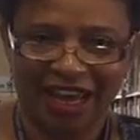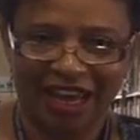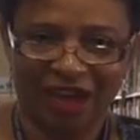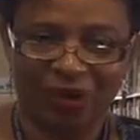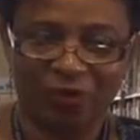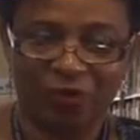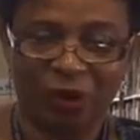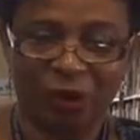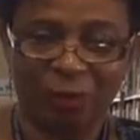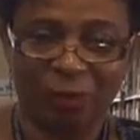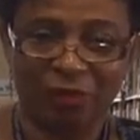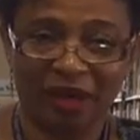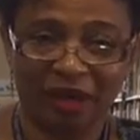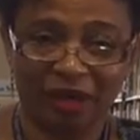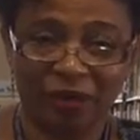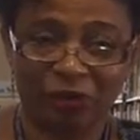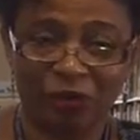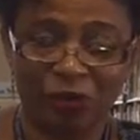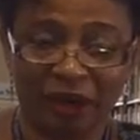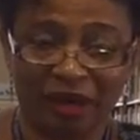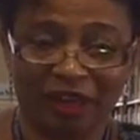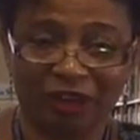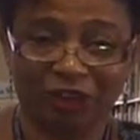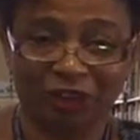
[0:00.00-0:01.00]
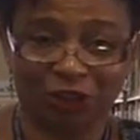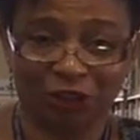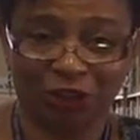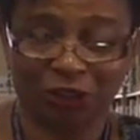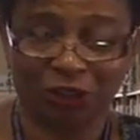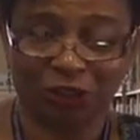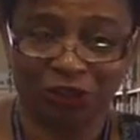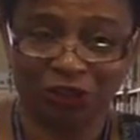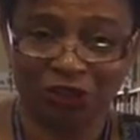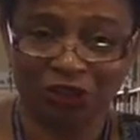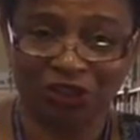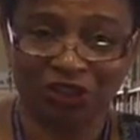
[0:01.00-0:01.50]
And what better way to
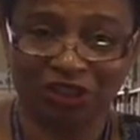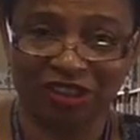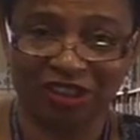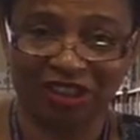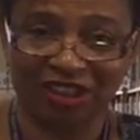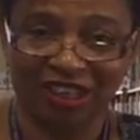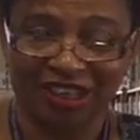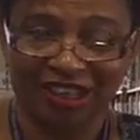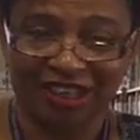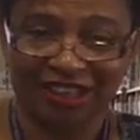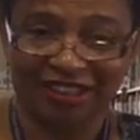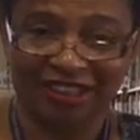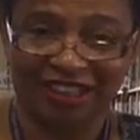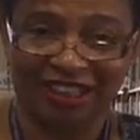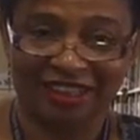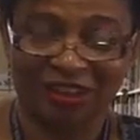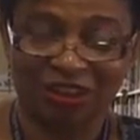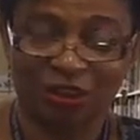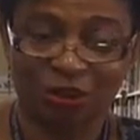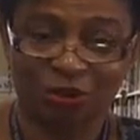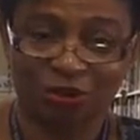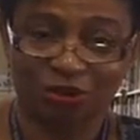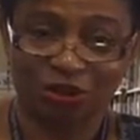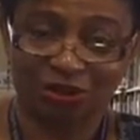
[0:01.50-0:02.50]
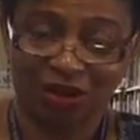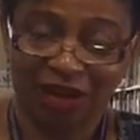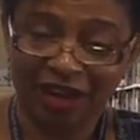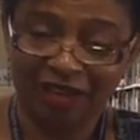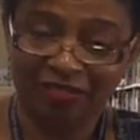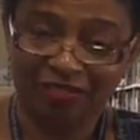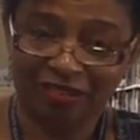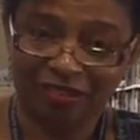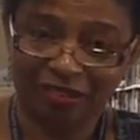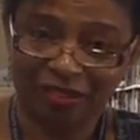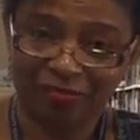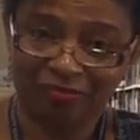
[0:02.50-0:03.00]
learn than to
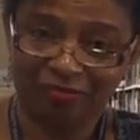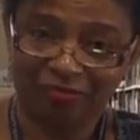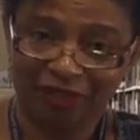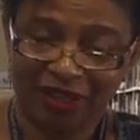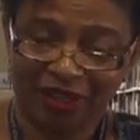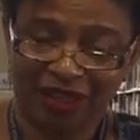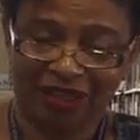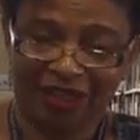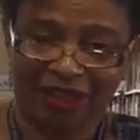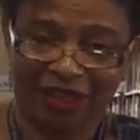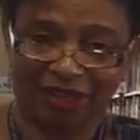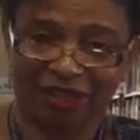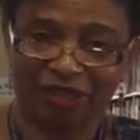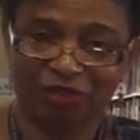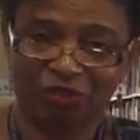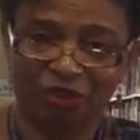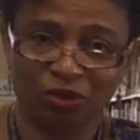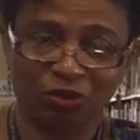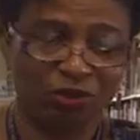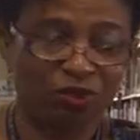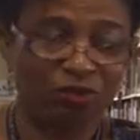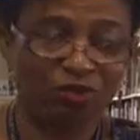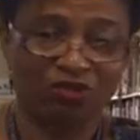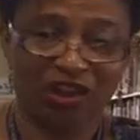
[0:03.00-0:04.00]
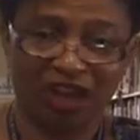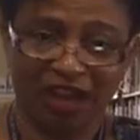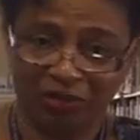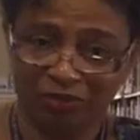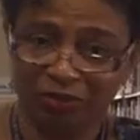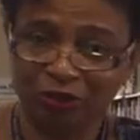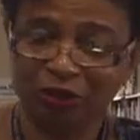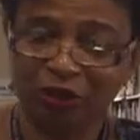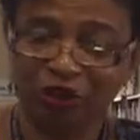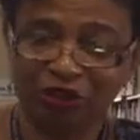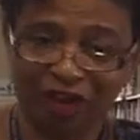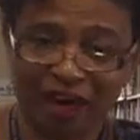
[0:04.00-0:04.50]
travel? And any of you who've
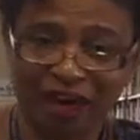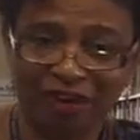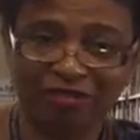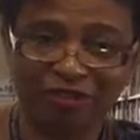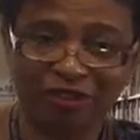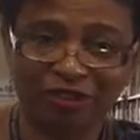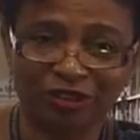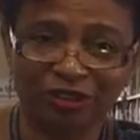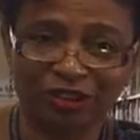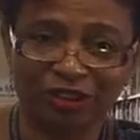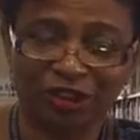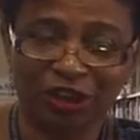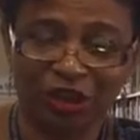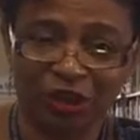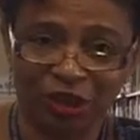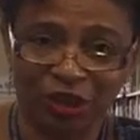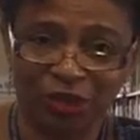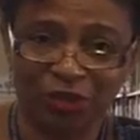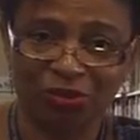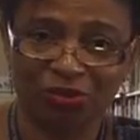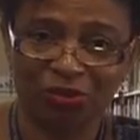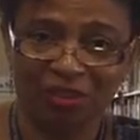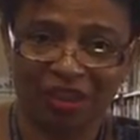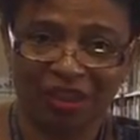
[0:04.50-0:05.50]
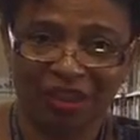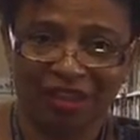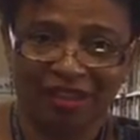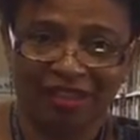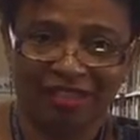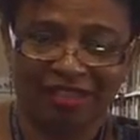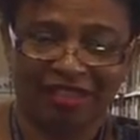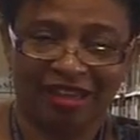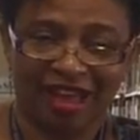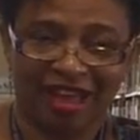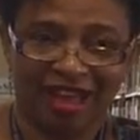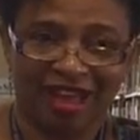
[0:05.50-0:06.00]
ever traveled know
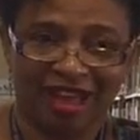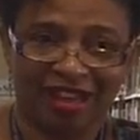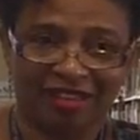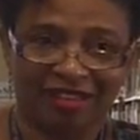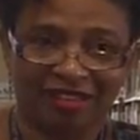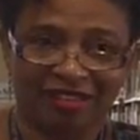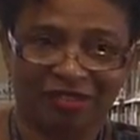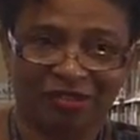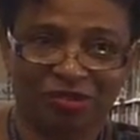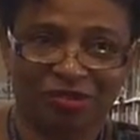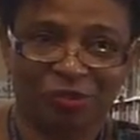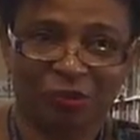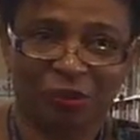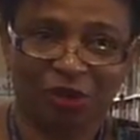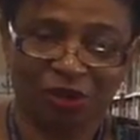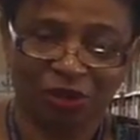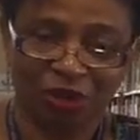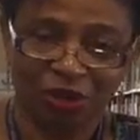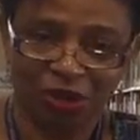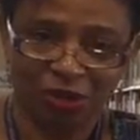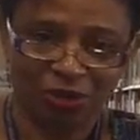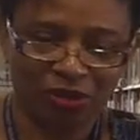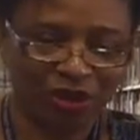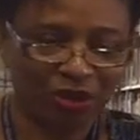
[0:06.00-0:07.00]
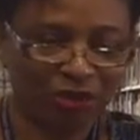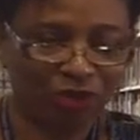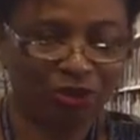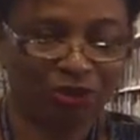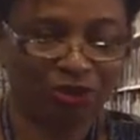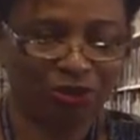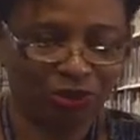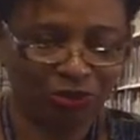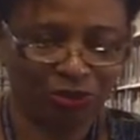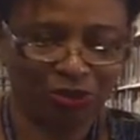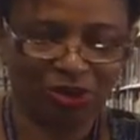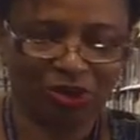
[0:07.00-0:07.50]
that when you go there,
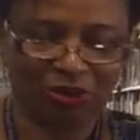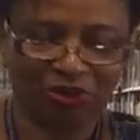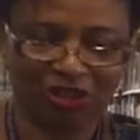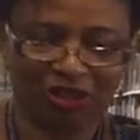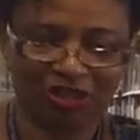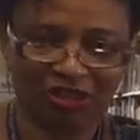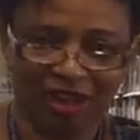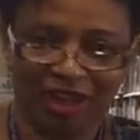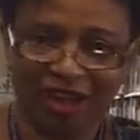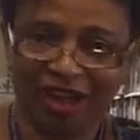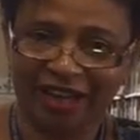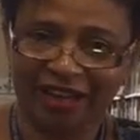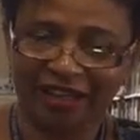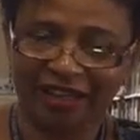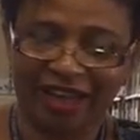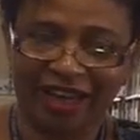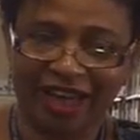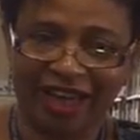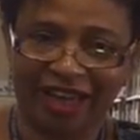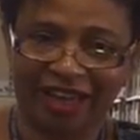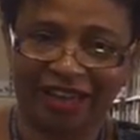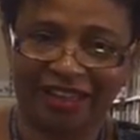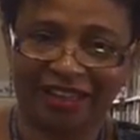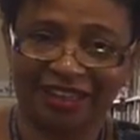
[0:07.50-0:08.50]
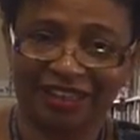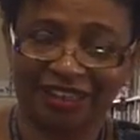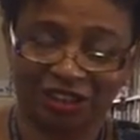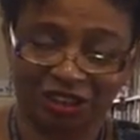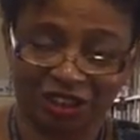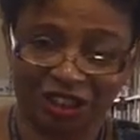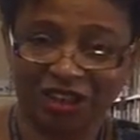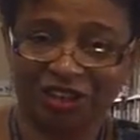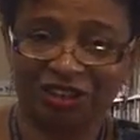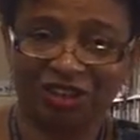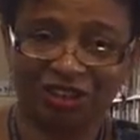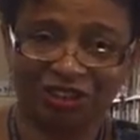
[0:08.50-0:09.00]
you do learn a lot and it
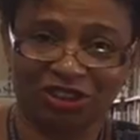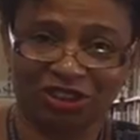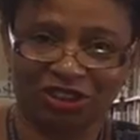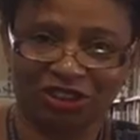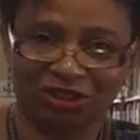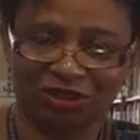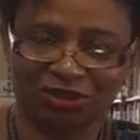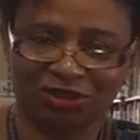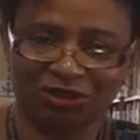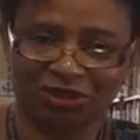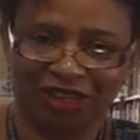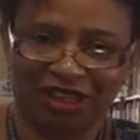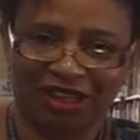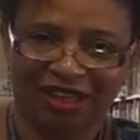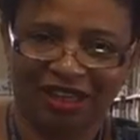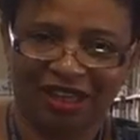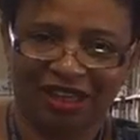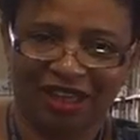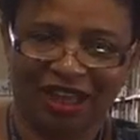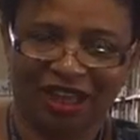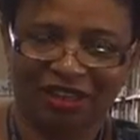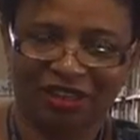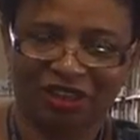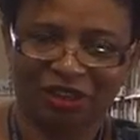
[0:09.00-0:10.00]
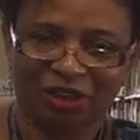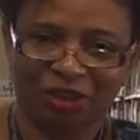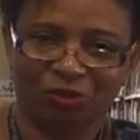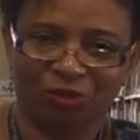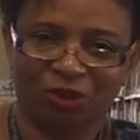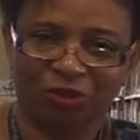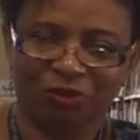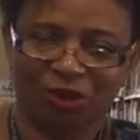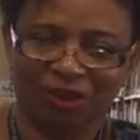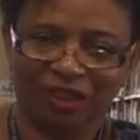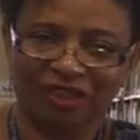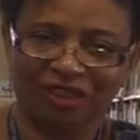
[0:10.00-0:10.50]
changes you. And so
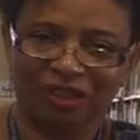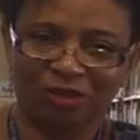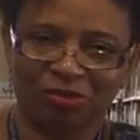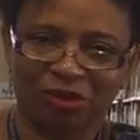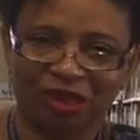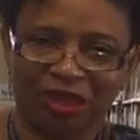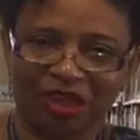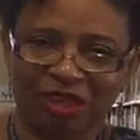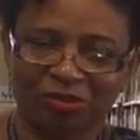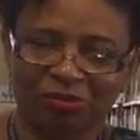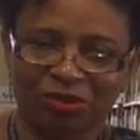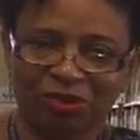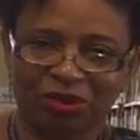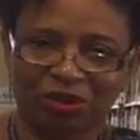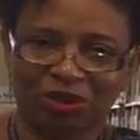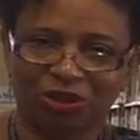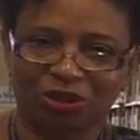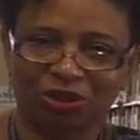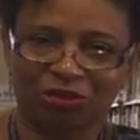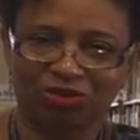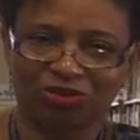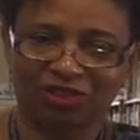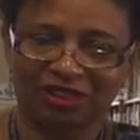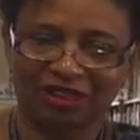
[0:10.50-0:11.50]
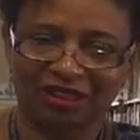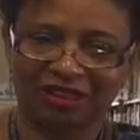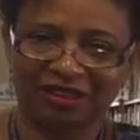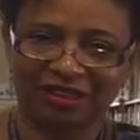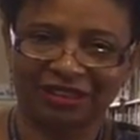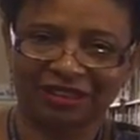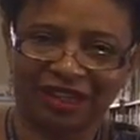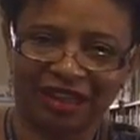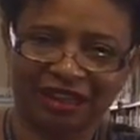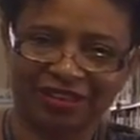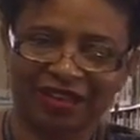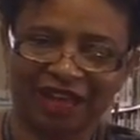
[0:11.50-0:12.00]
we wanted to be able to
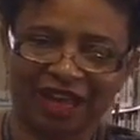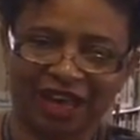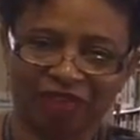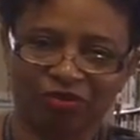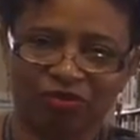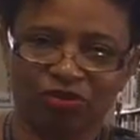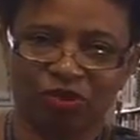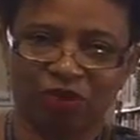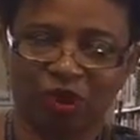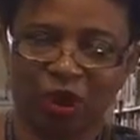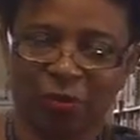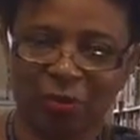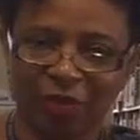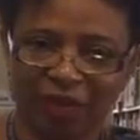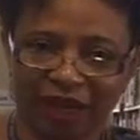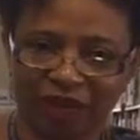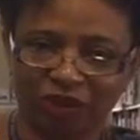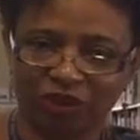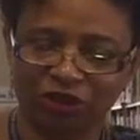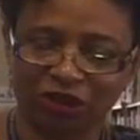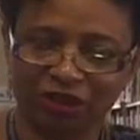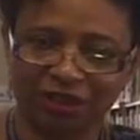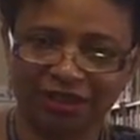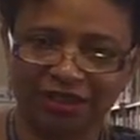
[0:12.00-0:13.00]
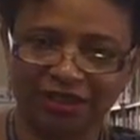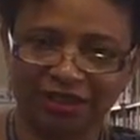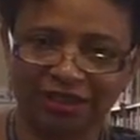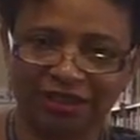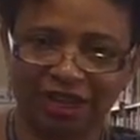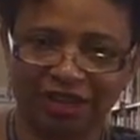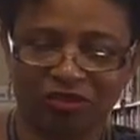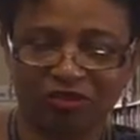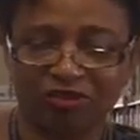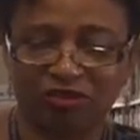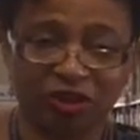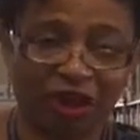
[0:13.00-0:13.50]
facilitate that for our patrons
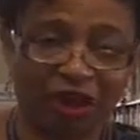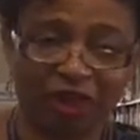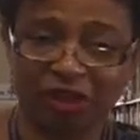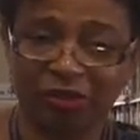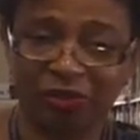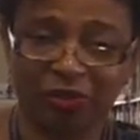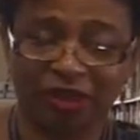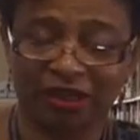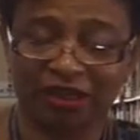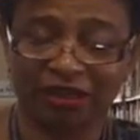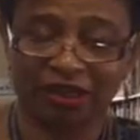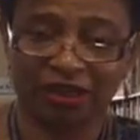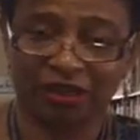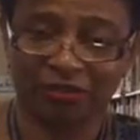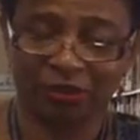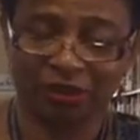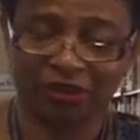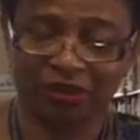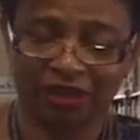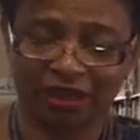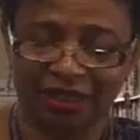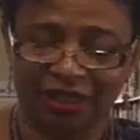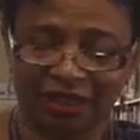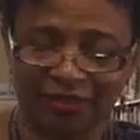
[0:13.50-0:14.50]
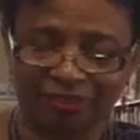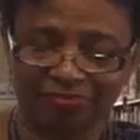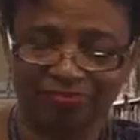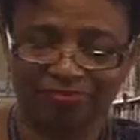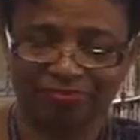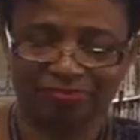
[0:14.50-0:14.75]
and for anyone in the community.